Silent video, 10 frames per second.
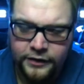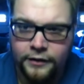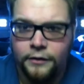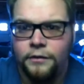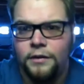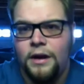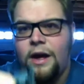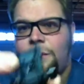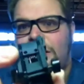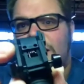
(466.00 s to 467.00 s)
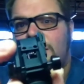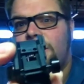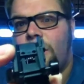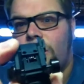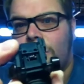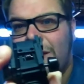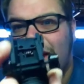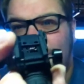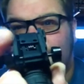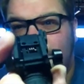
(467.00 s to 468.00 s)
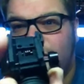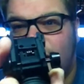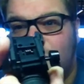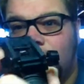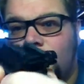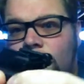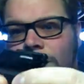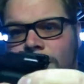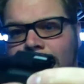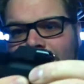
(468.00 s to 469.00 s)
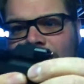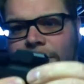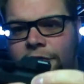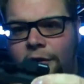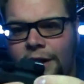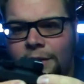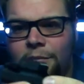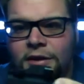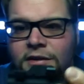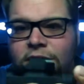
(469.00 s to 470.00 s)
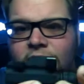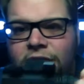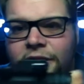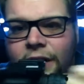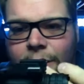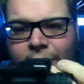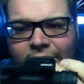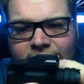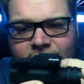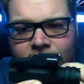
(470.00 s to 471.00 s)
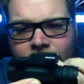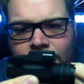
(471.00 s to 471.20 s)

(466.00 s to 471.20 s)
here, I believe are made of the same aluminum as the frame. It does not feel like plastic.